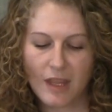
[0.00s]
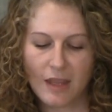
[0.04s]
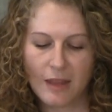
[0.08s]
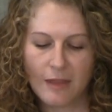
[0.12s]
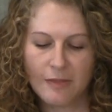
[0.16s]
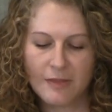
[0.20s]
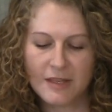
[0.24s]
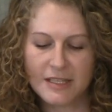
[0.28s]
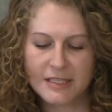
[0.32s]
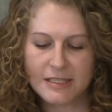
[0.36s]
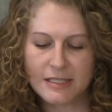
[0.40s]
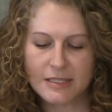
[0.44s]

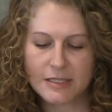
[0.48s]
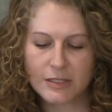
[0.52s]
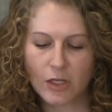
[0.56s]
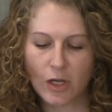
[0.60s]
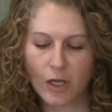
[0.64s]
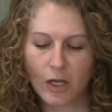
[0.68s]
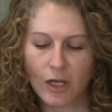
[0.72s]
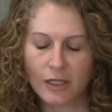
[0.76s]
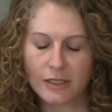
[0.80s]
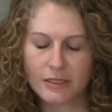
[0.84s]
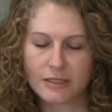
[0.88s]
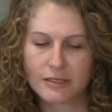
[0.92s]
this is
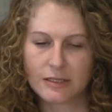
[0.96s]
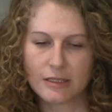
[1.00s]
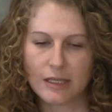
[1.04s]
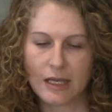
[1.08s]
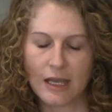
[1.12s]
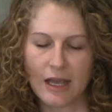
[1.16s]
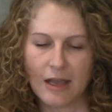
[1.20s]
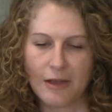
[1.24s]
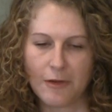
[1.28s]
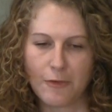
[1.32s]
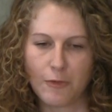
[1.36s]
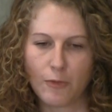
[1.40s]
called
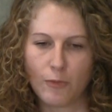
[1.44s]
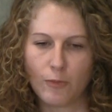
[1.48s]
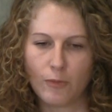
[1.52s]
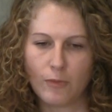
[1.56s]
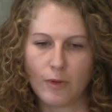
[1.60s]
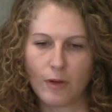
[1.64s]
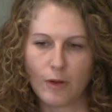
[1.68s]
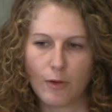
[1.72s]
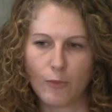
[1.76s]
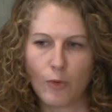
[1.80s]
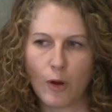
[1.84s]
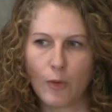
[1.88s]

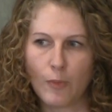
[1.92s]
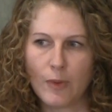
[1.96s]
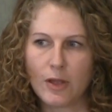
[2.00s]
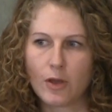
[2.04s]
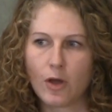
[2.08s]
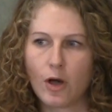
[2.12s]
what we